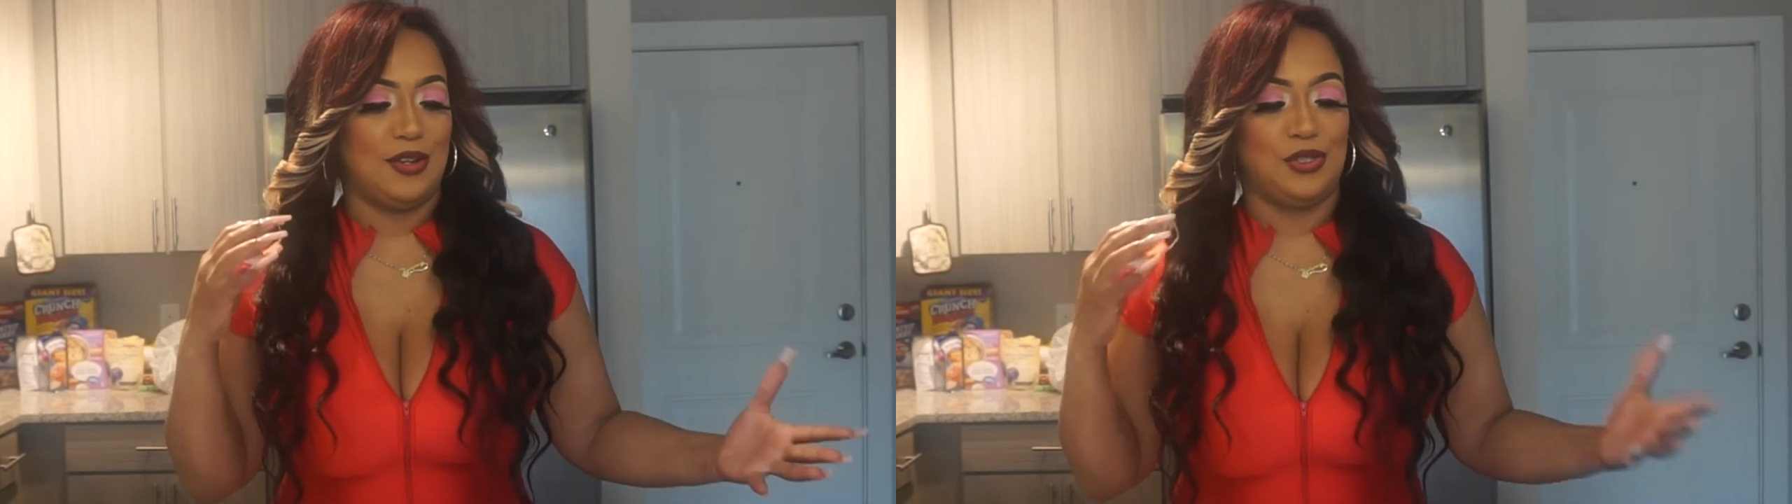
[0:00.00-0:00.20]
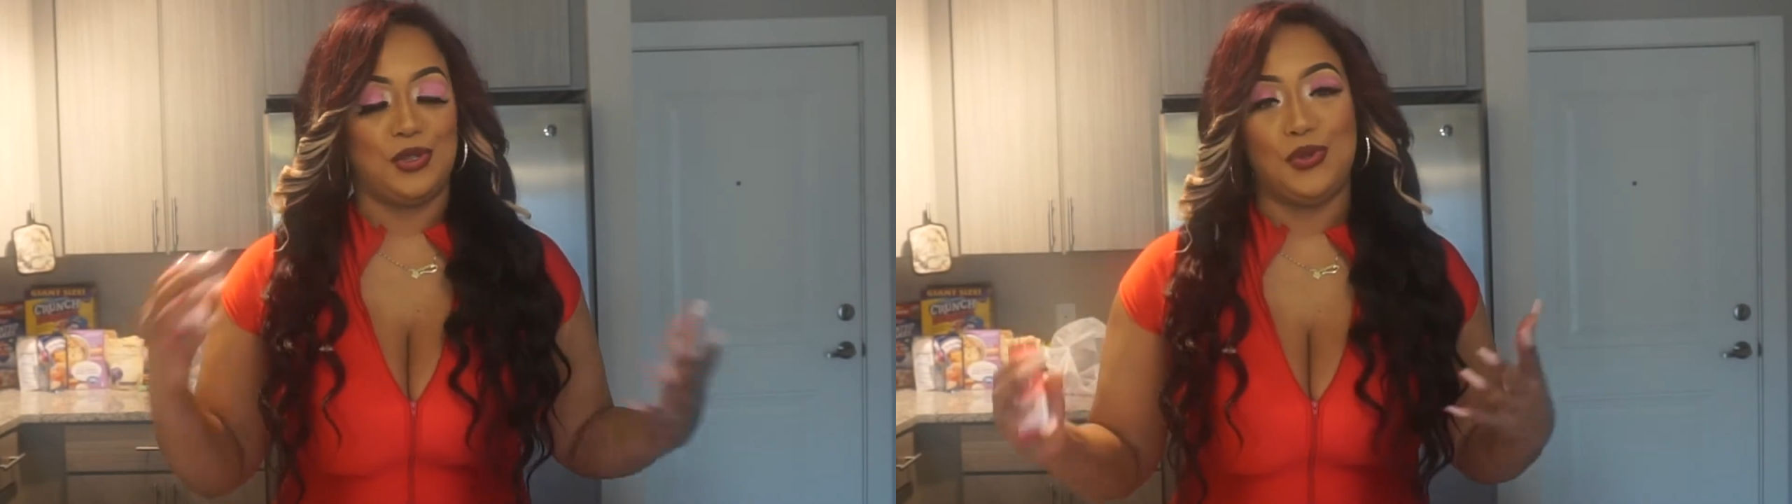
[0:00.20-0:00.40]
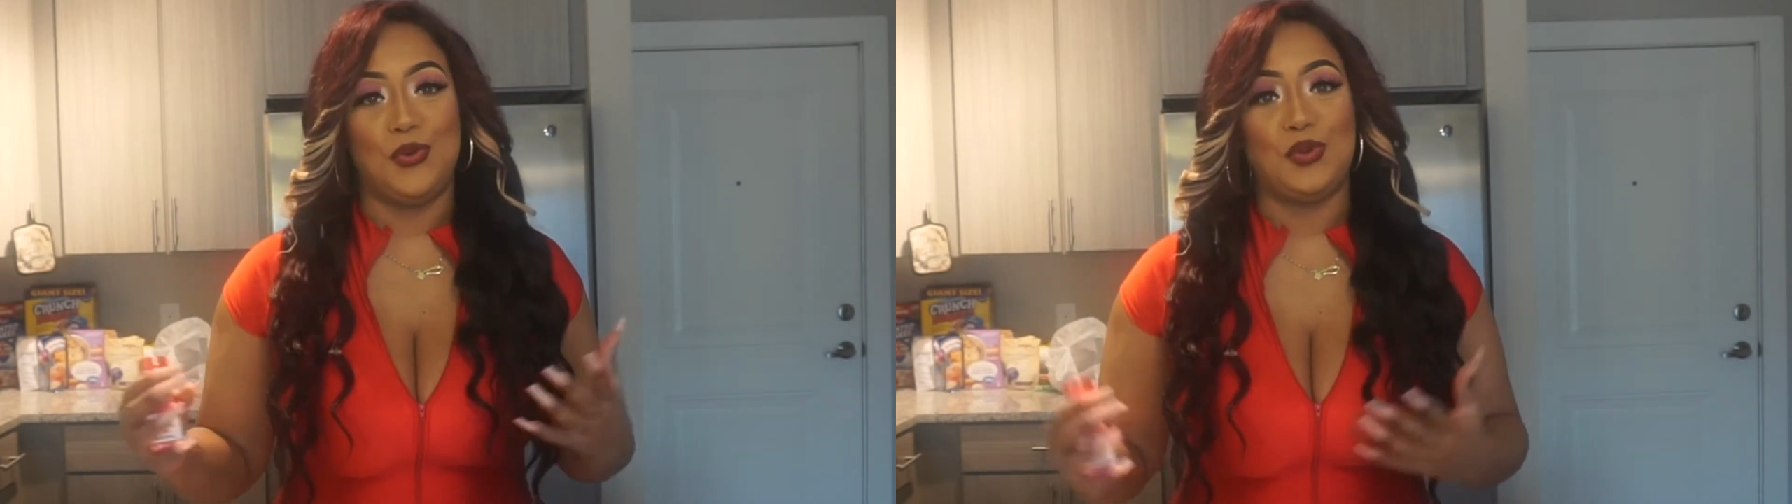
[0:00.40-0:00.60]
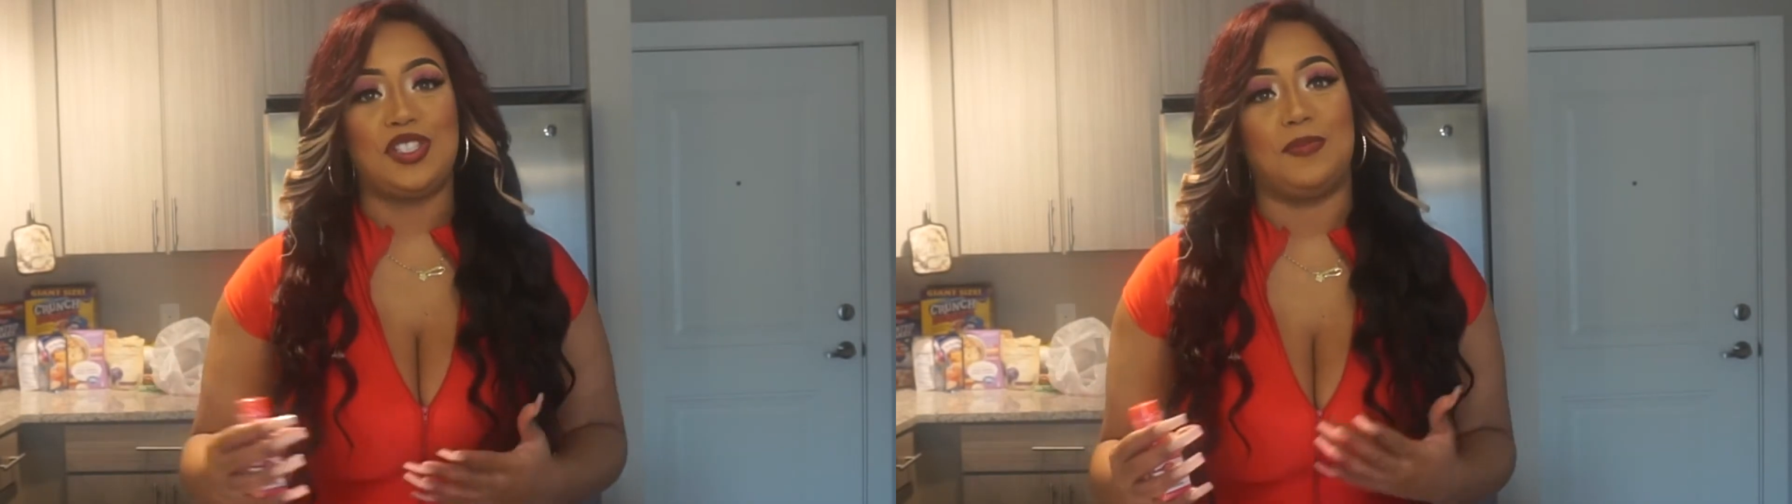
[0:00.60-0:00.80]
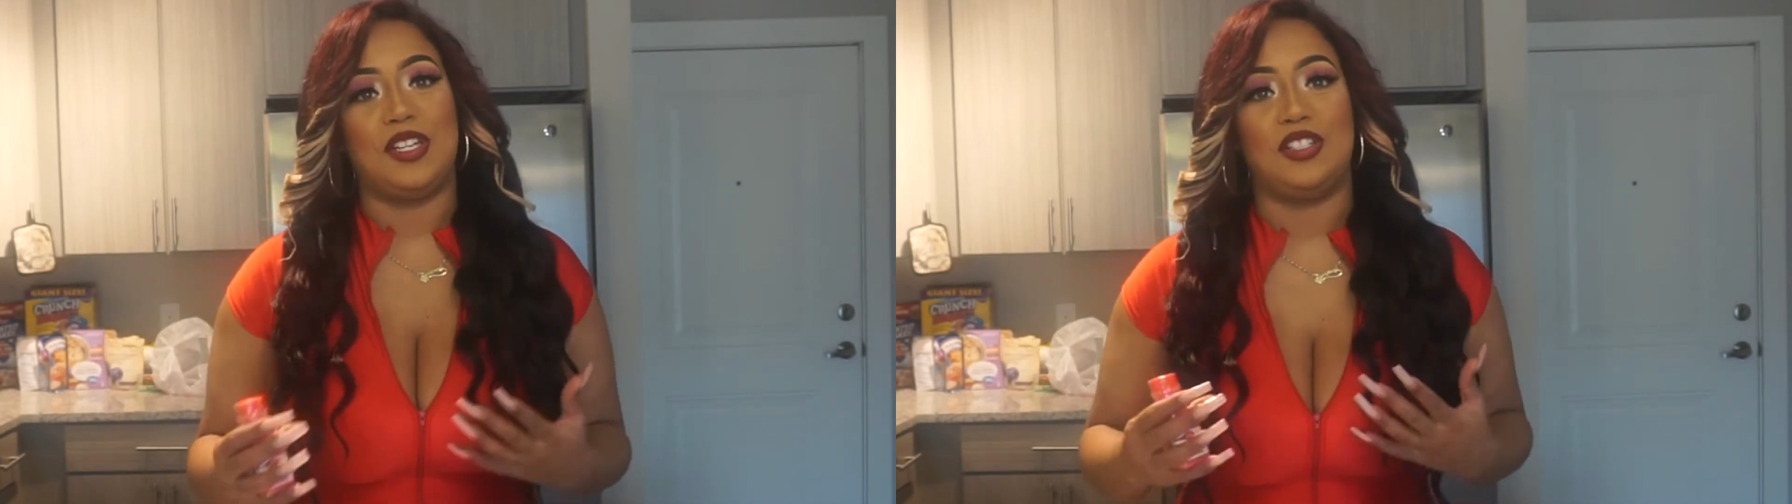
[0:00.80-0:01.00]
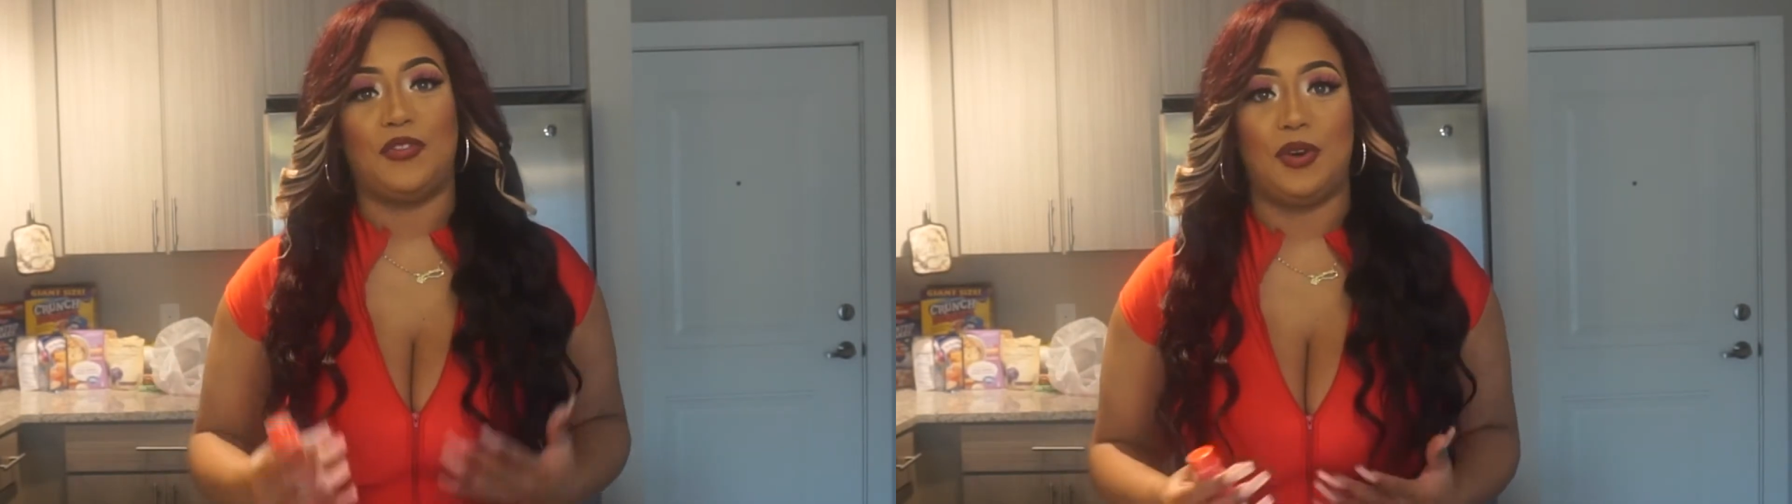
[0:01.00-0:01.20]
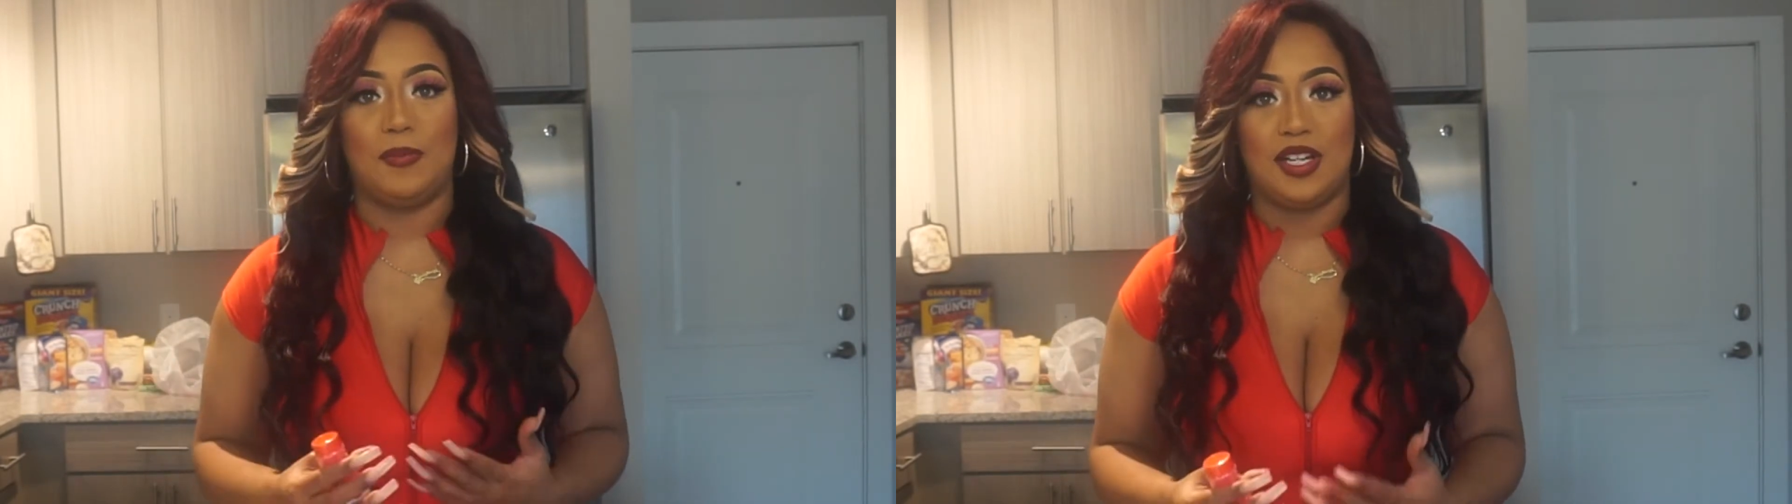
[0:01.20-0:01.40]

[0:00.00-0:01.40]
do something different,